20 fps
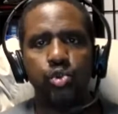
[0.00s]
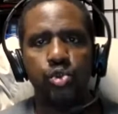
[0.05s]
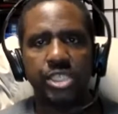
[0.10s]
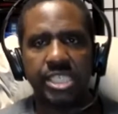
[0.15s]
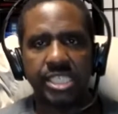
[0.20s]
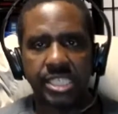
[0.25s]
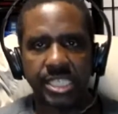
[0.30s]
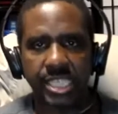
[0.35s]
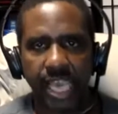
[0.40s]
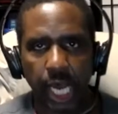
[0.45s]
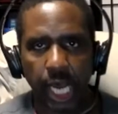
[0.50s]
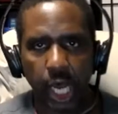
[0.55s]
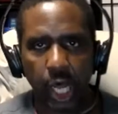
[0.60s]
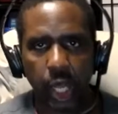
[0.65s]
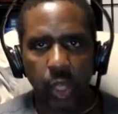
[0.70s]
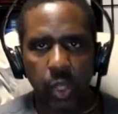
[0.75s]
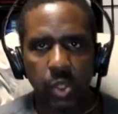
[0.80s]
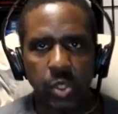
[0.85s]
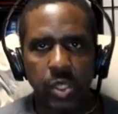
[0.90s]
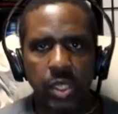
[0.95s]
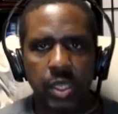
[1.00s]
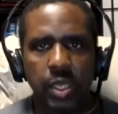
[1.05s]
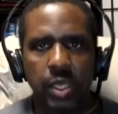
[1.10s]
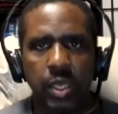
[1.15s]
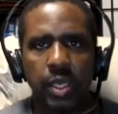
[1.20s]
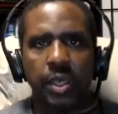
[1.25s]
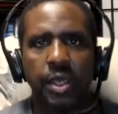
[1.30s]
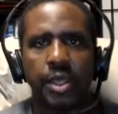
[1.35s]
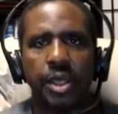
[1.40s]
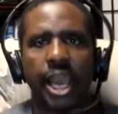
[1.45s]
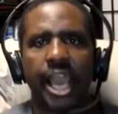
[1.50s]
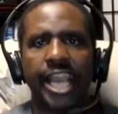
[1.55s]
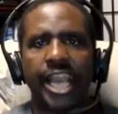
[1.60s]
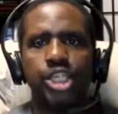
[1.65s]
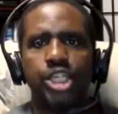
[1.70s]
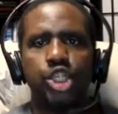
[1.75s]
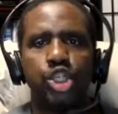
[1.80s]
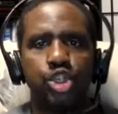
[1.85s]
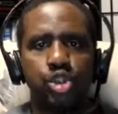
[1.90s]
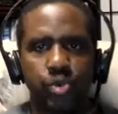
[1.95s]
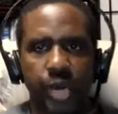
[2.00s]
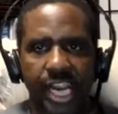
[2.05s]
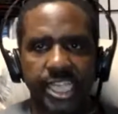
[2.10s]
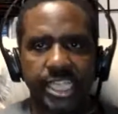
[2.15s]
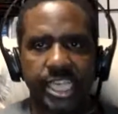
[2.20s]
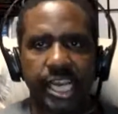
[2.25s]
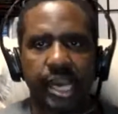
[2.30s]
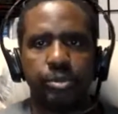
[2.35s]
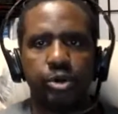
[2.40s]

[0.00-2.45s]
sell a training.